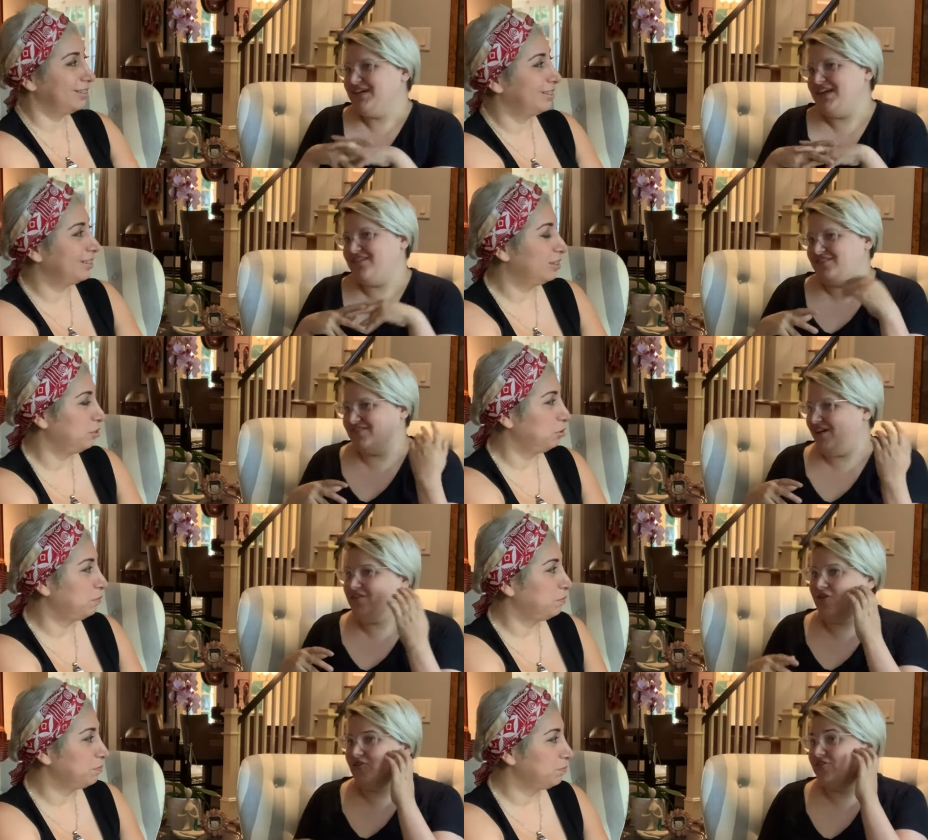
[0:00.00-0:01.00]
Speaker 1: his son
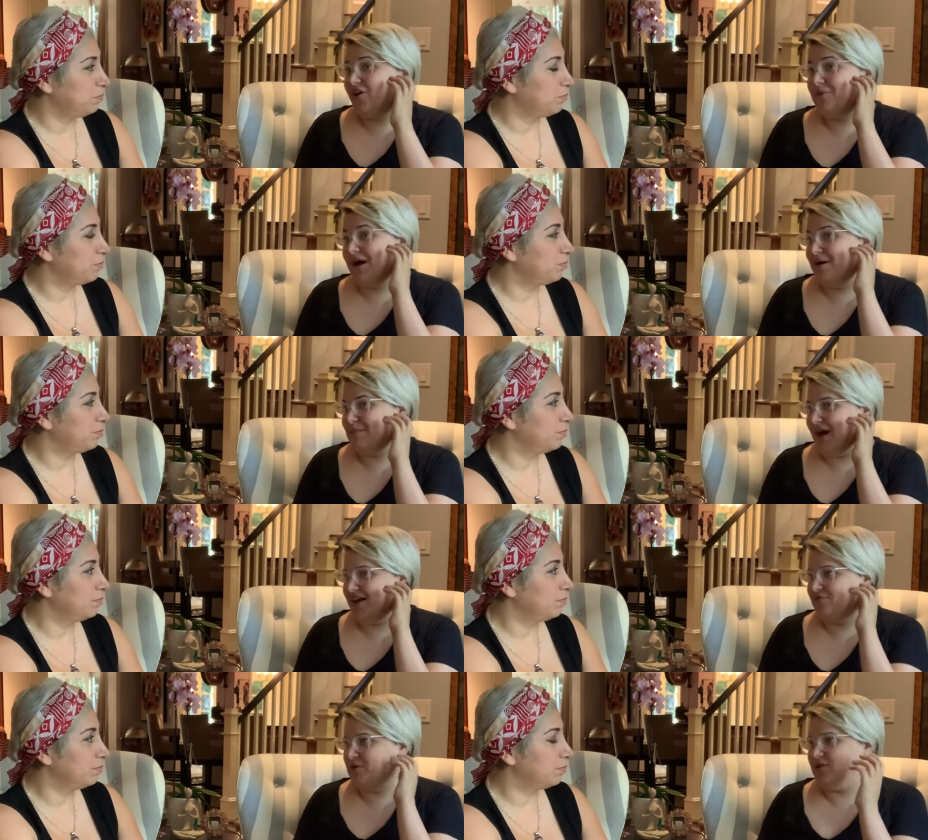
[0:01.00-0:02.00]
also, um,
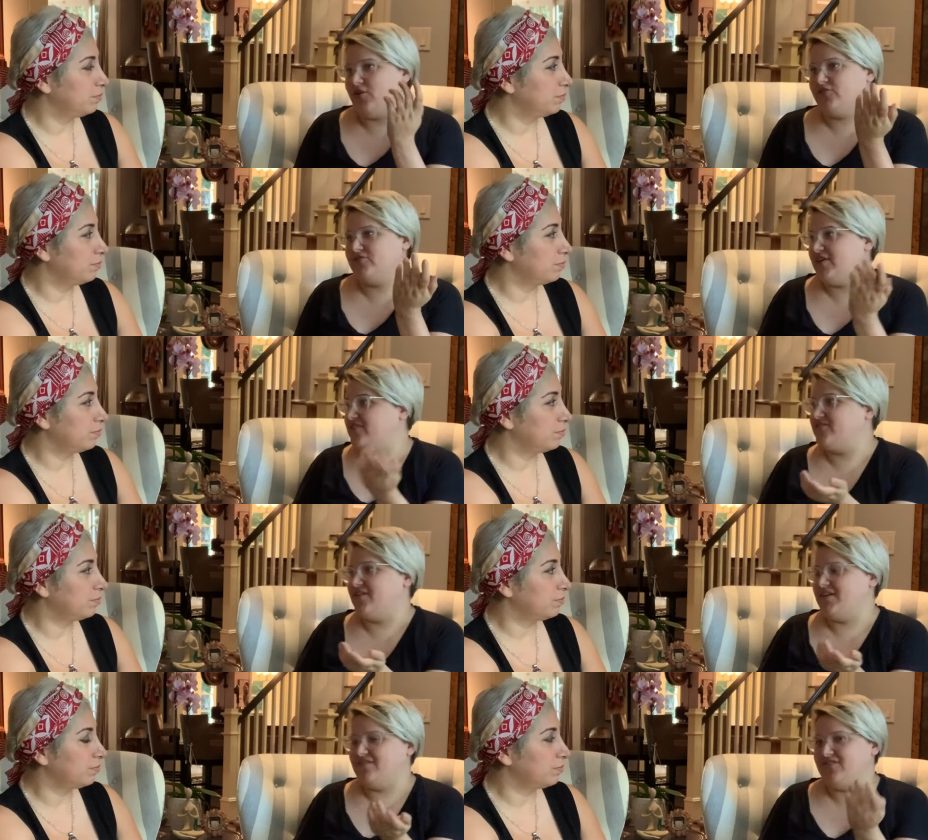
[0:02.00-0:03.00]
I, we could also say his son
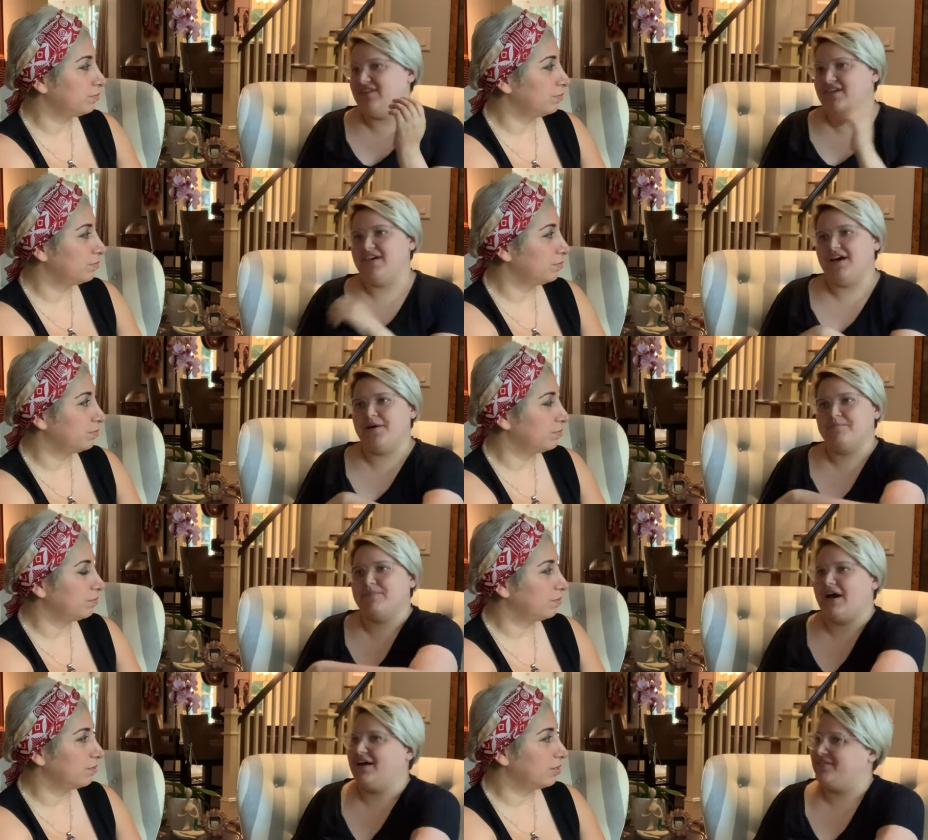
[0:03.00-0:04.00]
is the, um,
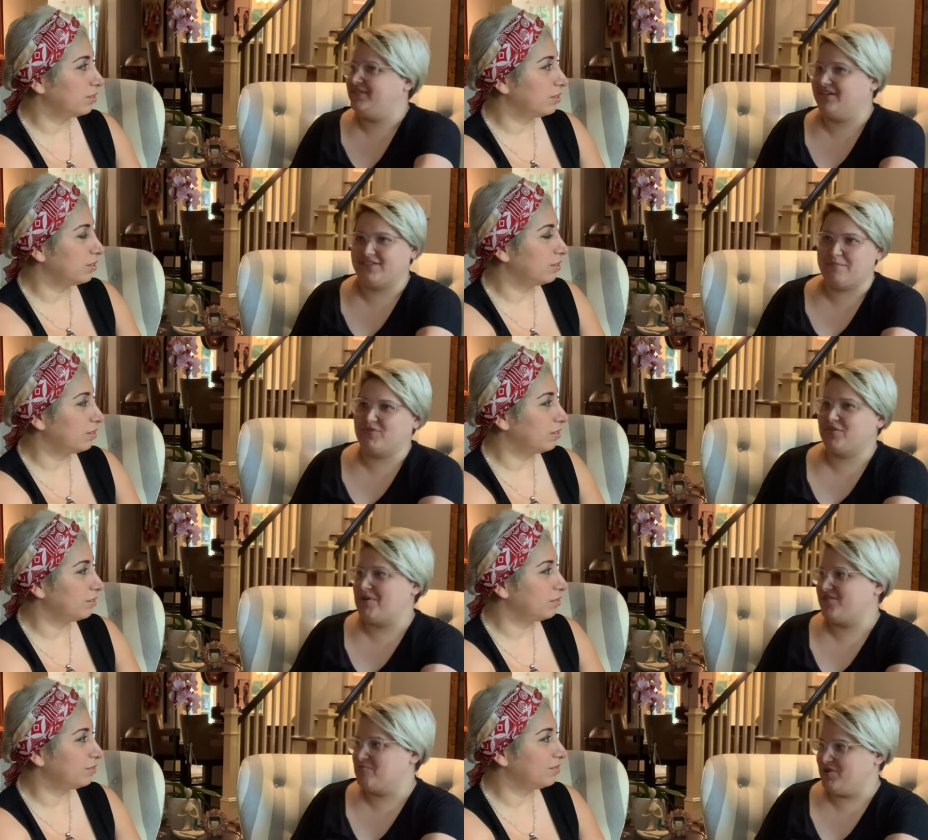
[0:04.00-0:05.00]
because I'm just going to
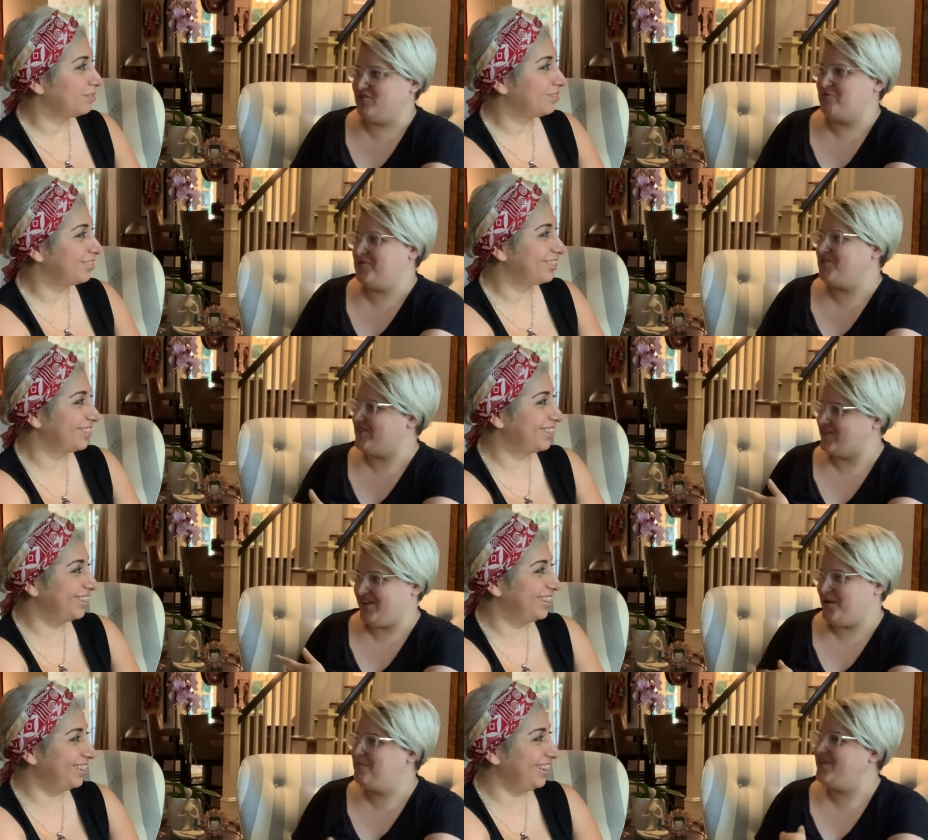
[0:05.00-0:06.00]
make some really fearless claims.